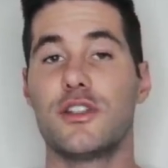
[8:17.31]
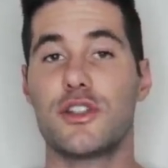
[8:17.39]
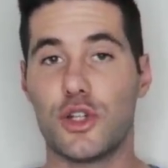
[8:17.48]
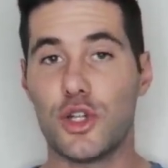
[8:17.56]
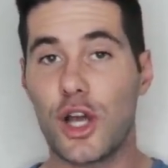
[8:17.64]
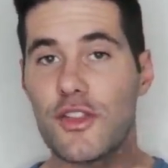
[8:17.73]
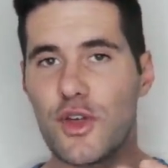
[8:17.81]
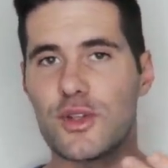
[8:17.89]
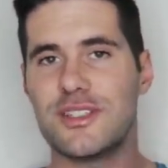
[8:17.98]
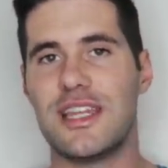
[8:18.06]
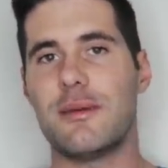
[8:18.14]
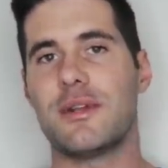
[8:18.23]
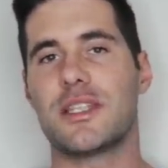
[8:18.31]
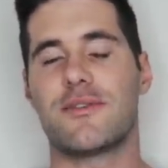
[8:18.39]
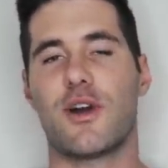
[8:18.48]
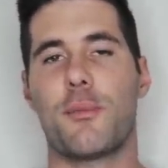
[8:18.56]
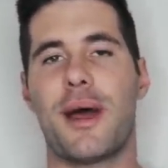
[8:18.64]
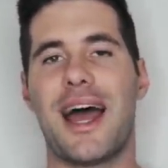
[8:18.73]
to look those demons
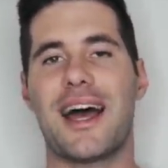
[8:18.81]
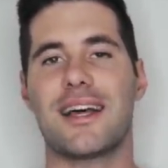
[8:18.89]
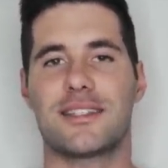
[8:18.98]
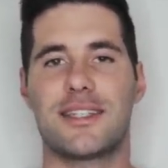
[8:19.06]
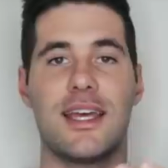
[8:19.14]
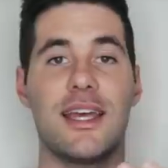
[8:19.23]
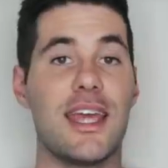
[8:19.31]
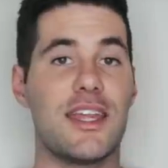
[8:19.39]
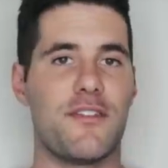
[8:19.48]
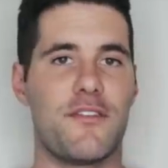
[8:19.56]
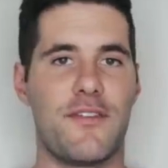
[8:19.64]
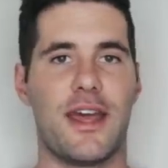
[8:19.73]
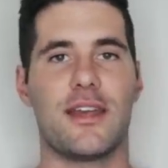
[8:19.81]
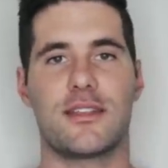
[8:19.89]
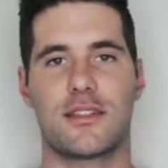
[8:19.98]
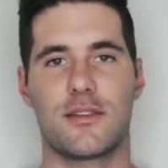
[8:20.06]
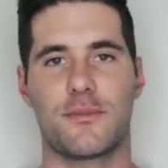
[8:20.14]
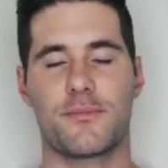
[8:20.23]
of our past in the
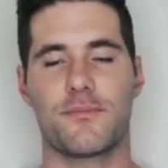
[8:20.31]
face.